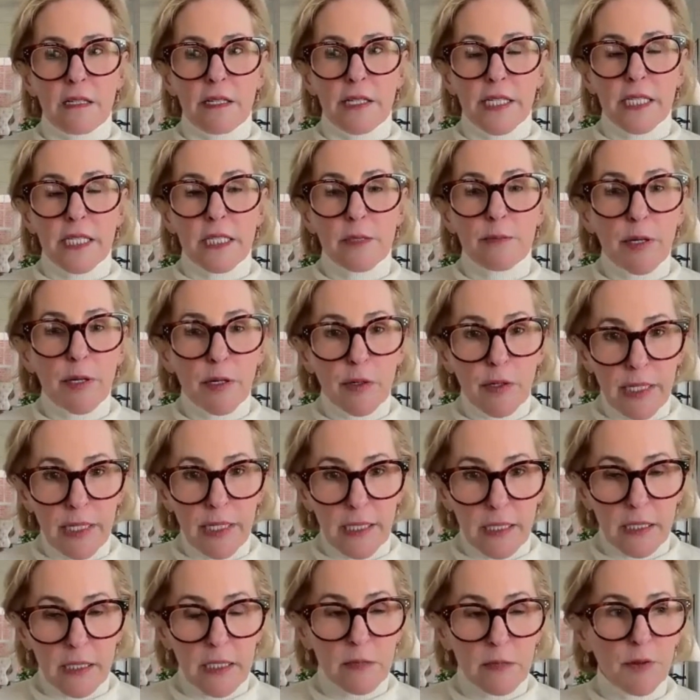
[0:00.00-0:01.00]

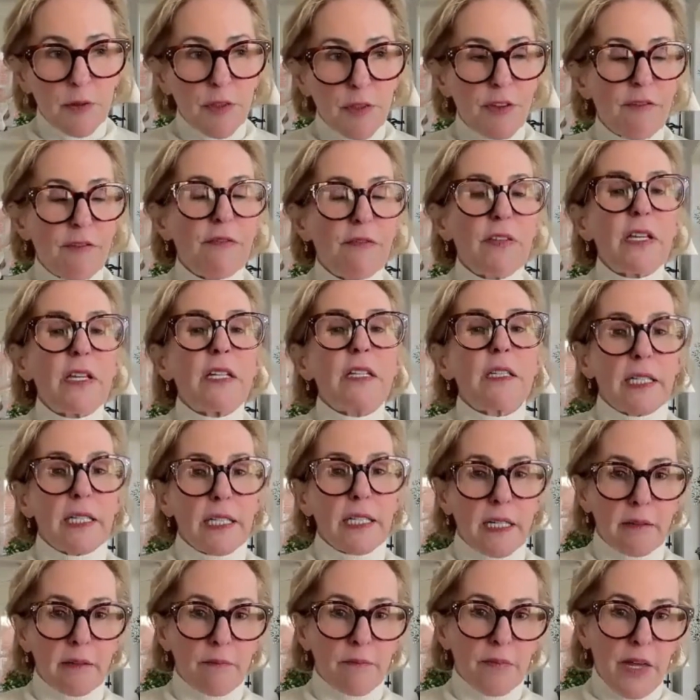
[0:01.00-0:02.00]
experience, but the
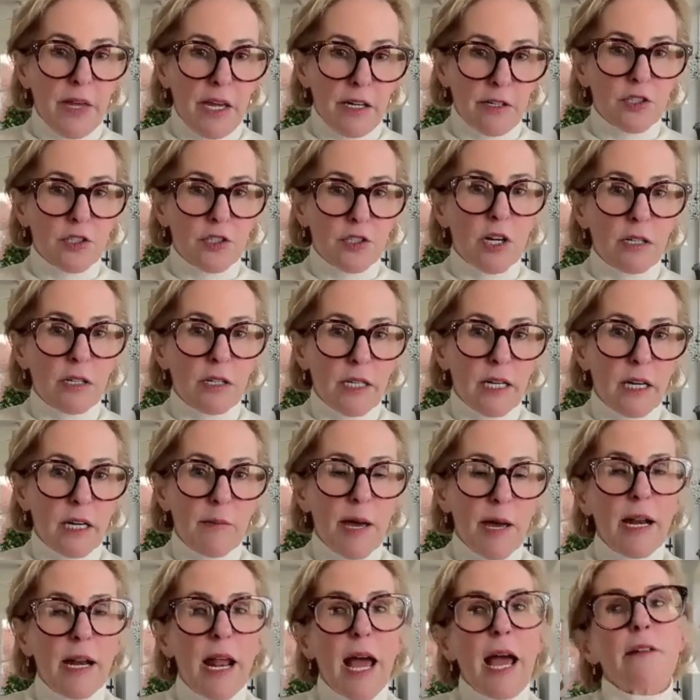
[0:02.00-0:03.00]
feeling that you're talking
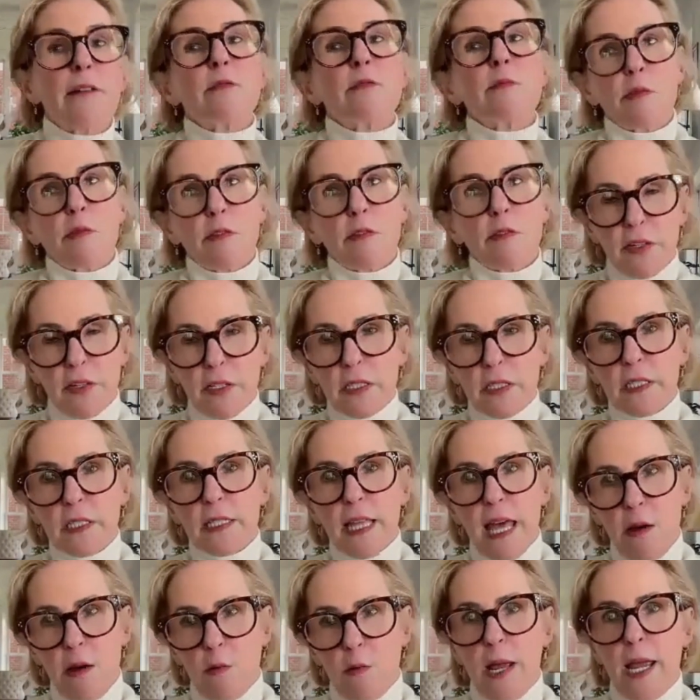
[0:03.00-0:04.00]
about, I remember feeling that